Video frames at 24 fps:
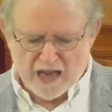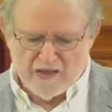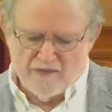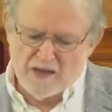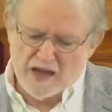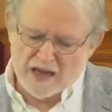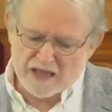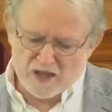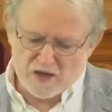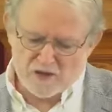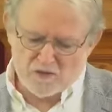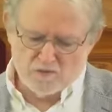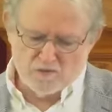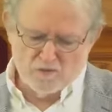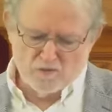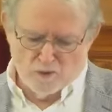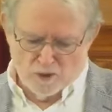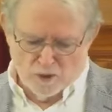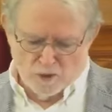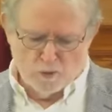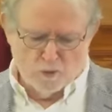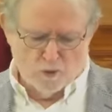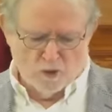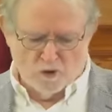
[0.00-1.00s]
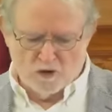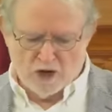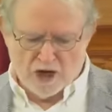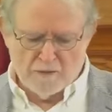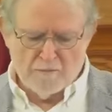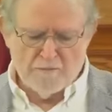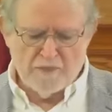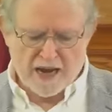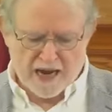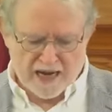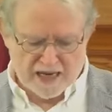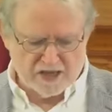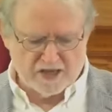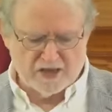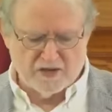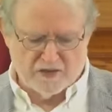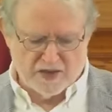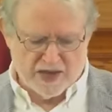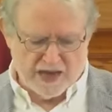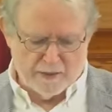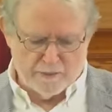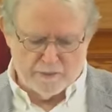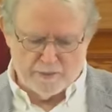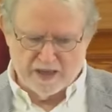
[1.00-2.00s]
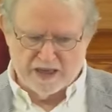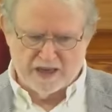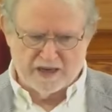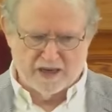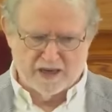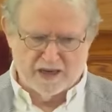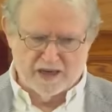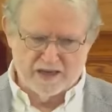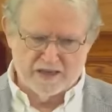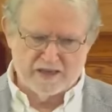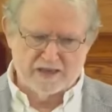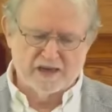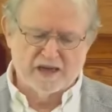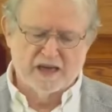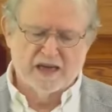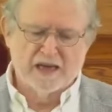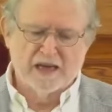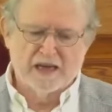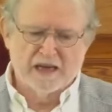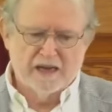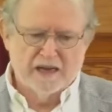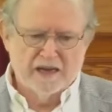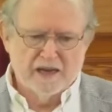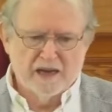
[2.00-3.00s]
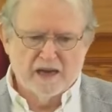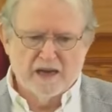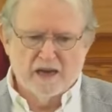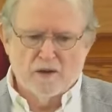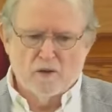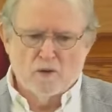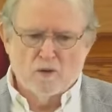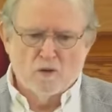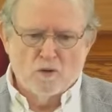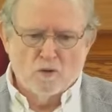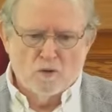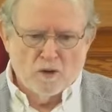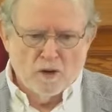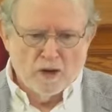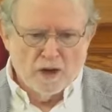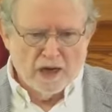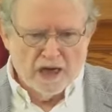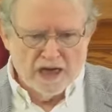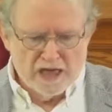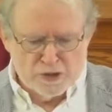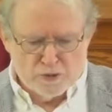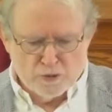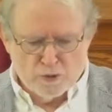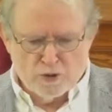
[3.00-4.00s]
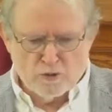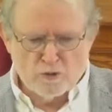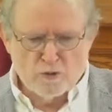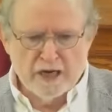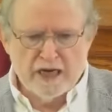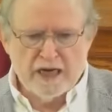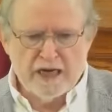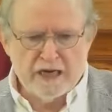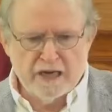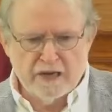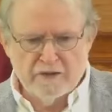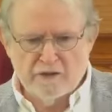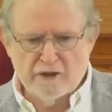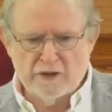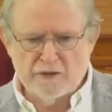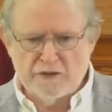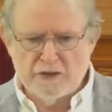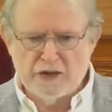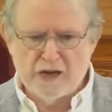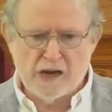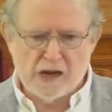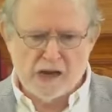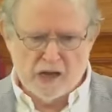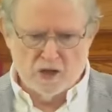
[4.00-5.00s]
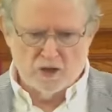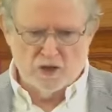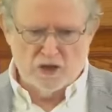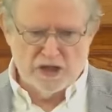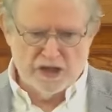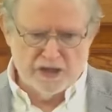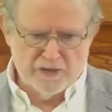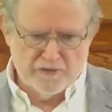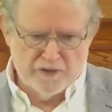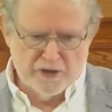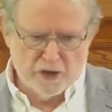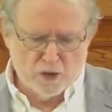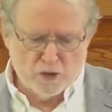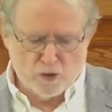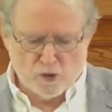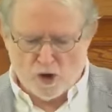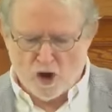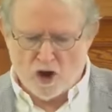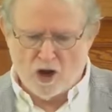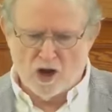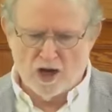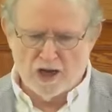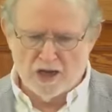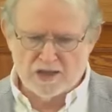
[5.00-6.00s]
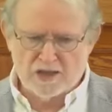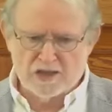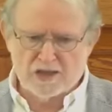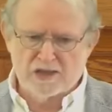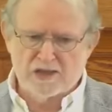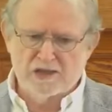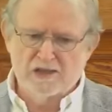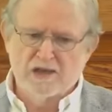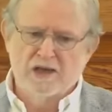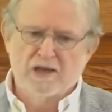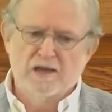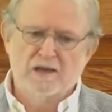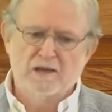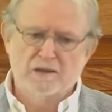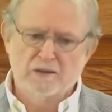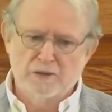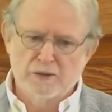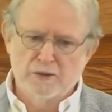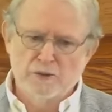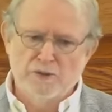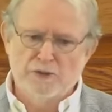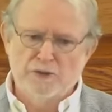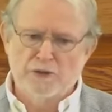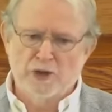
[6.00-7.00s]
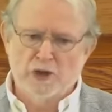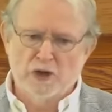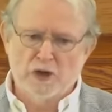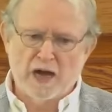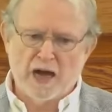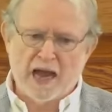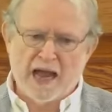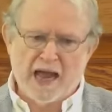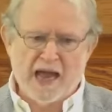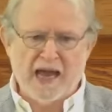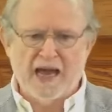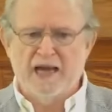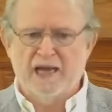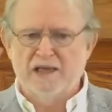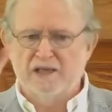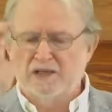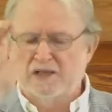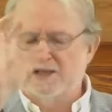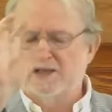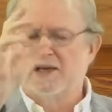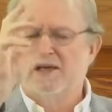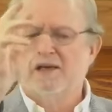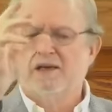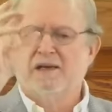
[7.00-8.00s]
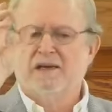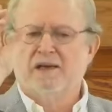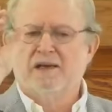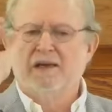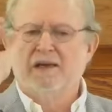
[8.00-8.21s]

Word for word: And that's, we'll come back to that, because as we're reading the theology of the cross, Luther has